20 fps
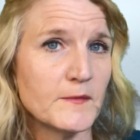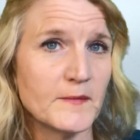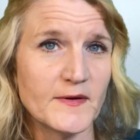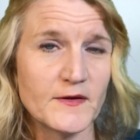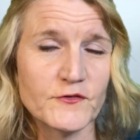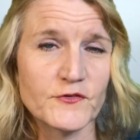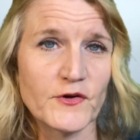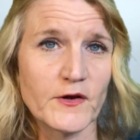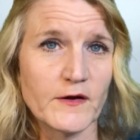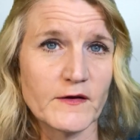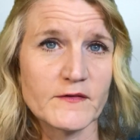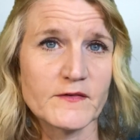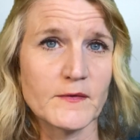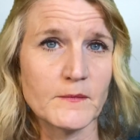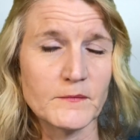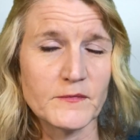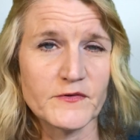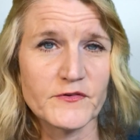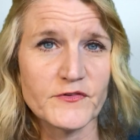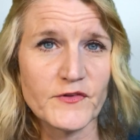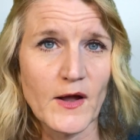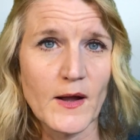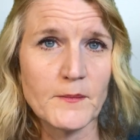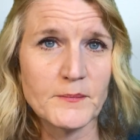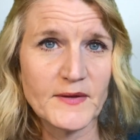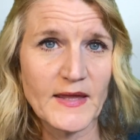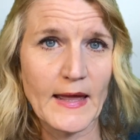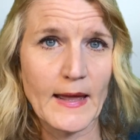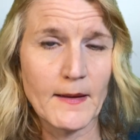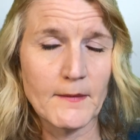to be sharing some
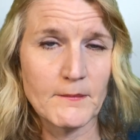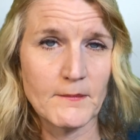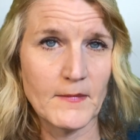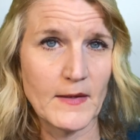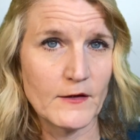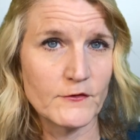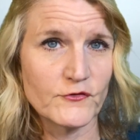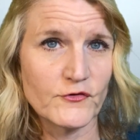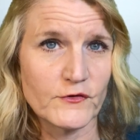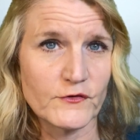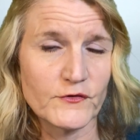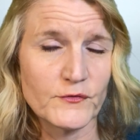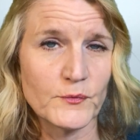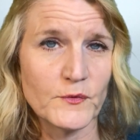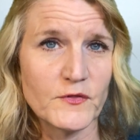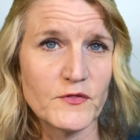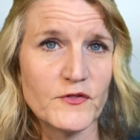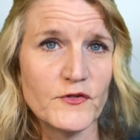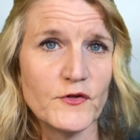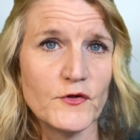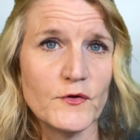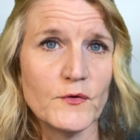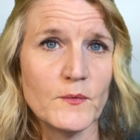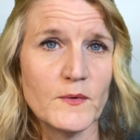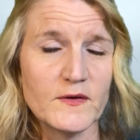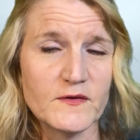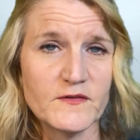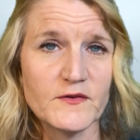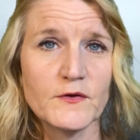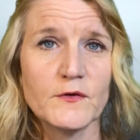stopgap measures with you
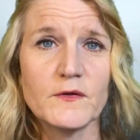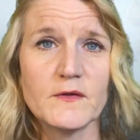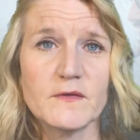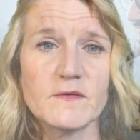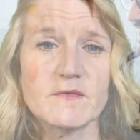until you